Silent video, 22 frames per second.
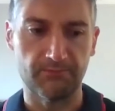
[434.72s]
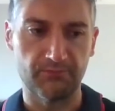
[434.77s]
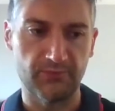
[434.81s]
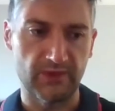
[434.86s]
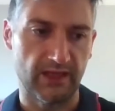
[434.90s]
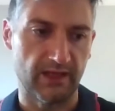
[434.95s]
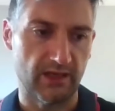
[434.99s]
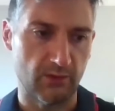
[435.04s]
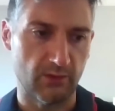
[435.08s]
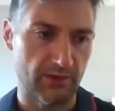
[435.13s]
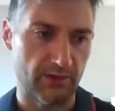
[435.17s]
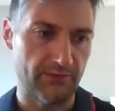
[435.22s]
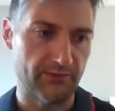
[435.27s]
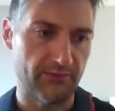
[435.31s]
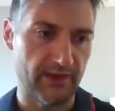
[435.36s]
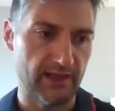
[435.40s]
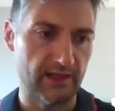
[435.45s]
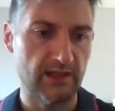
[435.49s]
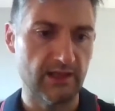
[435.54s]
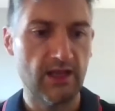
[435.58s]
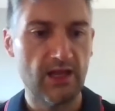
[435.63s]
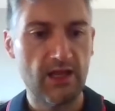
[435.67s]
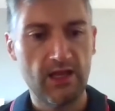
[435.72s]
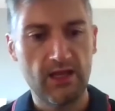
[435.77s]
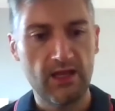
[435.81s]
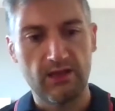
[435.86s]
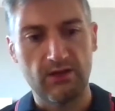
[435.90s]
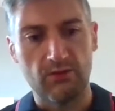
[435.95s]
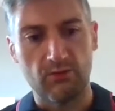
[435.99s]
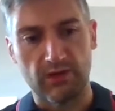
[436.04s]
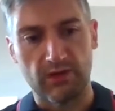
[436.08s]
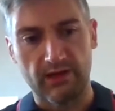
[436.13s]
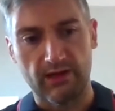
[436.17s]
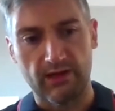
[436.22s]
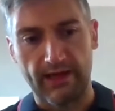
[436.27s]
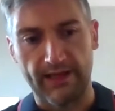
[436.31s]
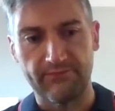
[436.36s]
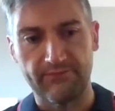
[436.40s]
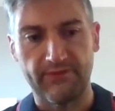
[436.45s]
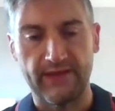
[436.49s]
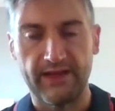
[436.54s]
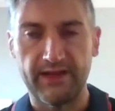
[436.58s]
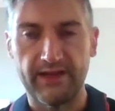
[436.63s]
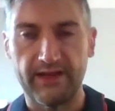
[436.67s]
in our field were like
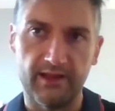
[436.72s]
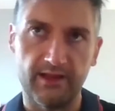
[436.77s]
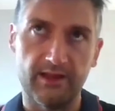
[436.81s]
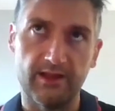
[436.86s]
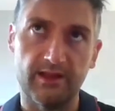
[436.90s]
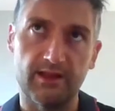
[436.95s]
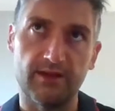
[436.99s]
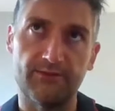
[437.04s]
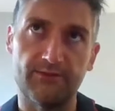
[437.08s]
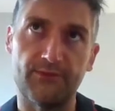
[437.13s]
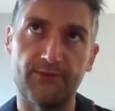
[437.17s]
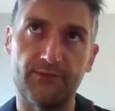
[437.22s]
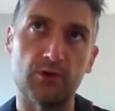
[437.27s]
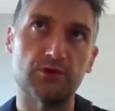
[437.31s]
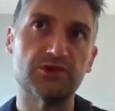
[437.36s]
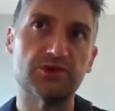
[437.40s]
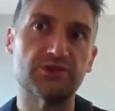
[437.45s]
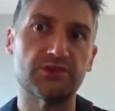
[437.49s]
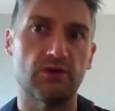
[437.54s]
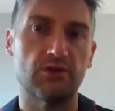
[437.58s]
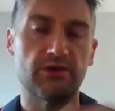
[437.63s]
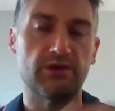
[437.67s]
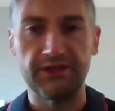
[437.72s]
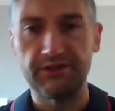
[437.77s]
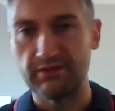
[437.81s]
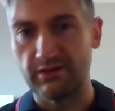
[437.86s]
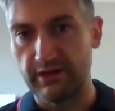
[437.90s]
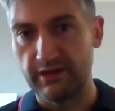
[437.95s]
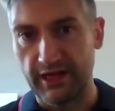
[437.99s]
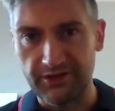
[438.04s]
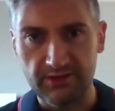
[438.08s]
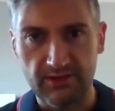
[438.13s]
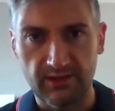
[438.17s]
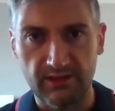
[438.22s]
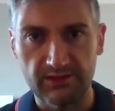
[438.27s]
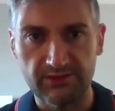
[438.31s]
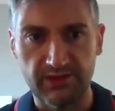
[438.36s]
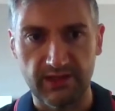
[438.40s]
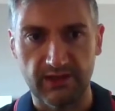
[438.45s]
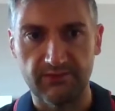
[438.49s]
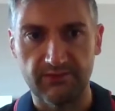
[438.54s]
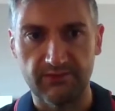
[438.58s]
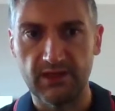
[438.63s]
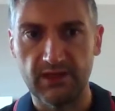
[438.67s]
very focused on international
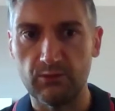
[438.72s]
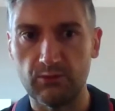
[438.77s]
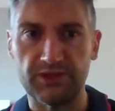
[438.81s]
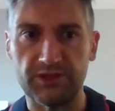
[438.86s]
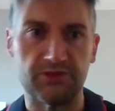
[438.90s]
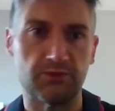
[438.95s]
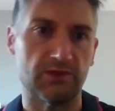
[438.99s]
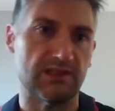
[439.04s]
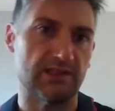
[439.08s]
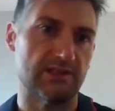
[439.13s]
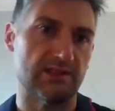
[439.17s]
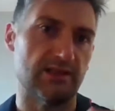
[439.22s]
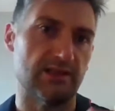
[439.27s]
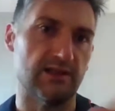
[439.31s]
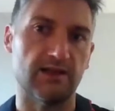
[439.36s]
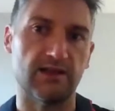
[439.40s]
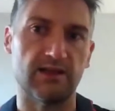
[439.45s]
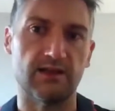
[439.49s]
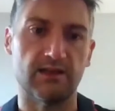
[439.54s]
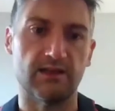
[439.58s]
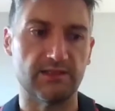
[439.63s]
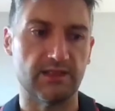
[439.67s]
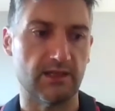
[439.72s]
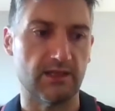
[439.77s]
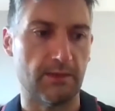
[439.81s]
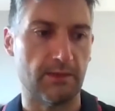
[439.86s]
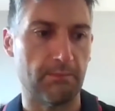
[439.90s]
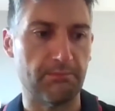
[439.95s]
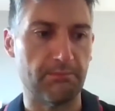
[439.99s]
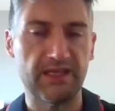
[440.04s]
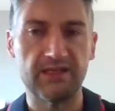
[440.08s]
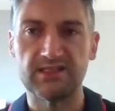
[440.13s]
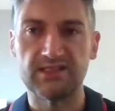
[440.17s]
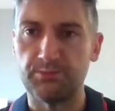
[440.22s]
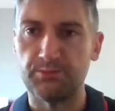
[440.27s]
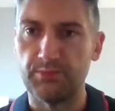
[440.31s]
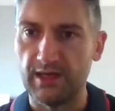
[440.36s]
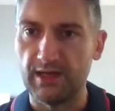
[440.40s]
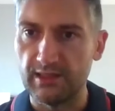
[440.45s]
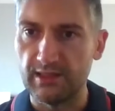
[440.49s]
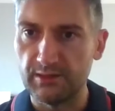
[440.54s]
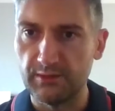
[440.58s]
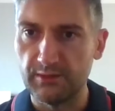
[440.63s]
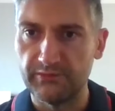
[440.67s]
travel, which was the biggest
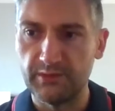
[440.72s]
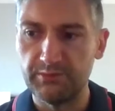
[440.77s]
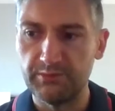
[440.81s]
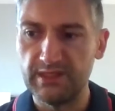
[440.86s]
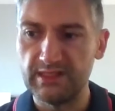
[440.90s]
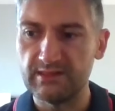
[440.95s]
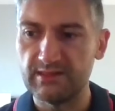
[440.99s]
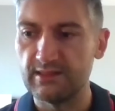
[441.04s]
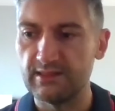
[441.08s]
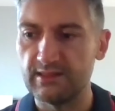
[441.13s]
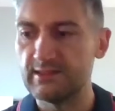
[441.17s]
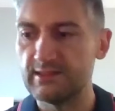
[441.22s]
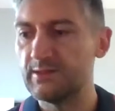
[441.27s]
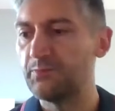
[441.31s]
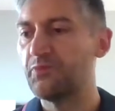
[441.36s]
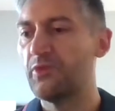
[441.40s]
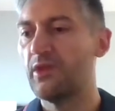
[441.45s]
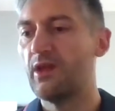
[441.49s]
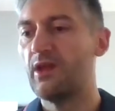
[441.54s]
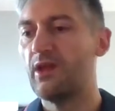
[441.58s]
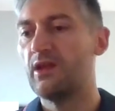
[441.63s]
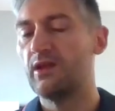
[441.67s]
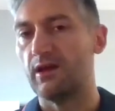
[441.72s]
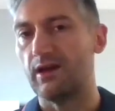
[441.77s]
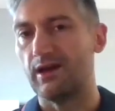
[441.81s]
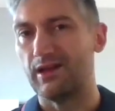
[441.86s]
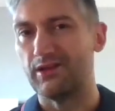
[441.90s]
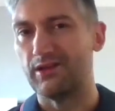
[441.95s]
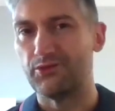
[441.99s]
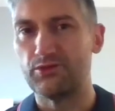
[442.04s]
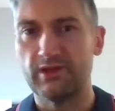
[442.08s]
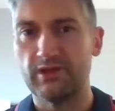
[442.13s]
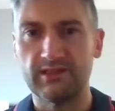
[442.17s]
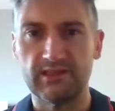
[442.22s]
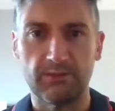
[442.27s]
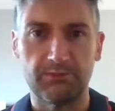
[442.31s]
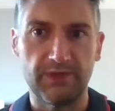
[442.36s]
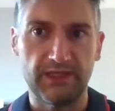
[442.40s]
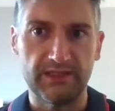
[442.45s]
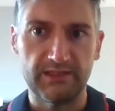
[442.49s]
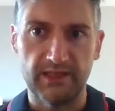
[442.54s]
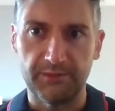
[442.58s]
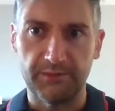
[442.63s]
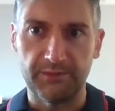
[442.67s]
part of the business. During the
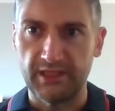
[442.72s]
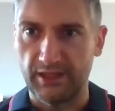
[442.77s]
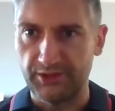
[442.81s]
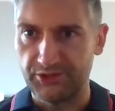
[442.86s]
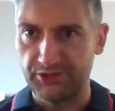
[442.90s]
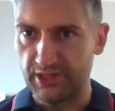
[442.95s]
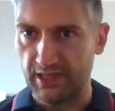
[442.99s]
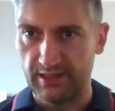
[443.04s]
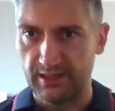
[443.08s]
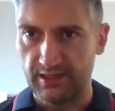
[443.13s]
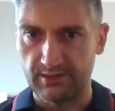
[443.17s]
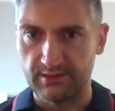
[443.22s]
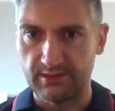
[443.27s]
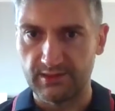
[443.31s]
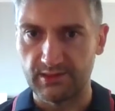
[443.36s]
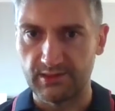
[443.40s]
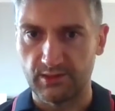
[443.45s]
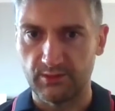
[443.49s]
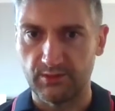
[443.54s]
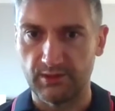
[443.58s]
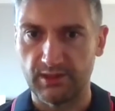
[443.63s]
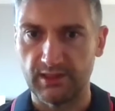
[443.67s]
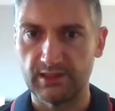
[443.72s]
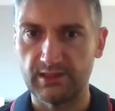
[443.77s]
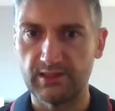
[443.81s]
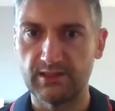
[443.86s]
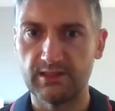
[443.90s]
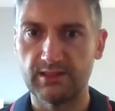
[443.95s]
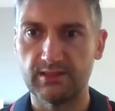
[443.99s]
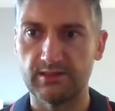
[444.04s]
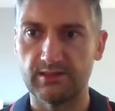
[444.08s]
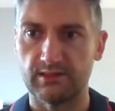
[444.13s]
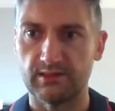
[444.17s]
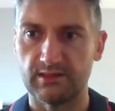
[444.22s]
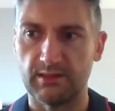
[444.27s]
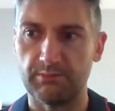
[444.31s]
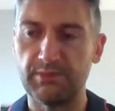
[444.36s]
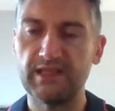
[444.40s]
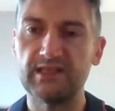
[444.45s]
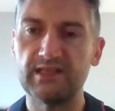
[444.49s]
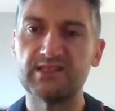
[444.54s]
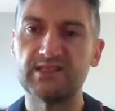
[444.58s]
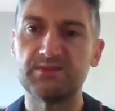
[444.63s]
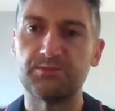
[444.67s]
pandemic, that changed. So the
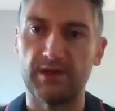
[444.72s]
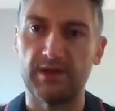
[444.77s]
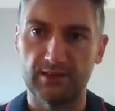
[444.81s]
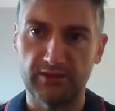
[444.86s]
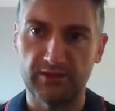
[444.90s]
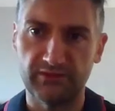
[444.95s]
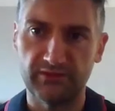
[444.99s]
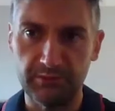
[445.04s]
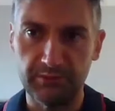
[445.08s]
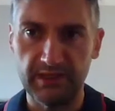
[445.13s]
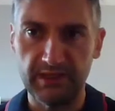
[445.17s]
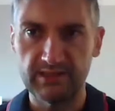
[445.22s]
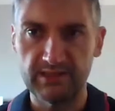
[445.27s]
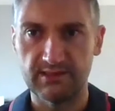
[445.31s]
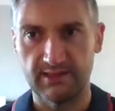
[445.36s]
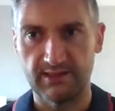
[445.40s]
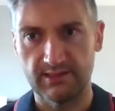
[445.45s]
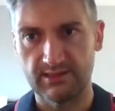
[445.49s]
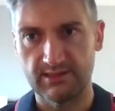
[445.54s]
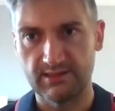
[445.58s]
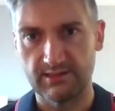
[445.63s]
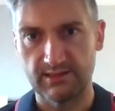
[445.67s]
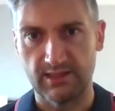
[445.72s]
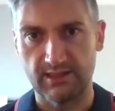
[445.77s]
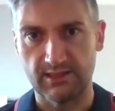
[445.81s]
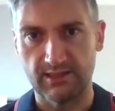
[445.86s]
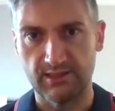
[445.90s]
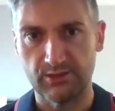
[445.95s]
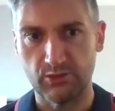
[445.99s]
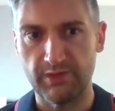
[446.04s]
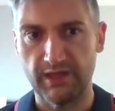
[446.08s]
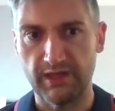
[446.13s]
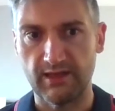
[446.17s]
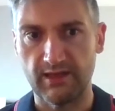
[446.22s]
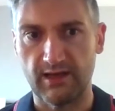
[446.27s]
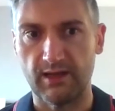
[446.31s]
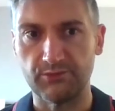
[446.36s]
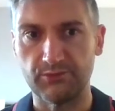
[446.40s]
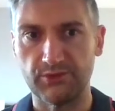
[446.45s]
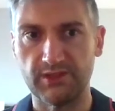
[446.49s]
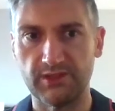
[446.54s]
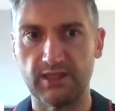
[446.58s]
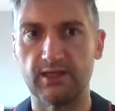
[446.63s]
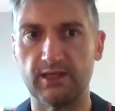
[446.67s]
biggest part of the business started to
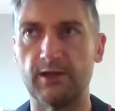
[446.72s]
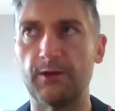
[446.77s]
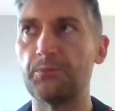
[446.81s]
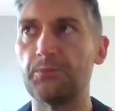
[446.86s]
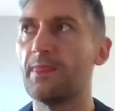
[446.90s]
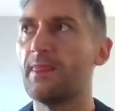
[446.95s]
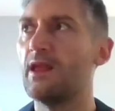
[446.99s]
become the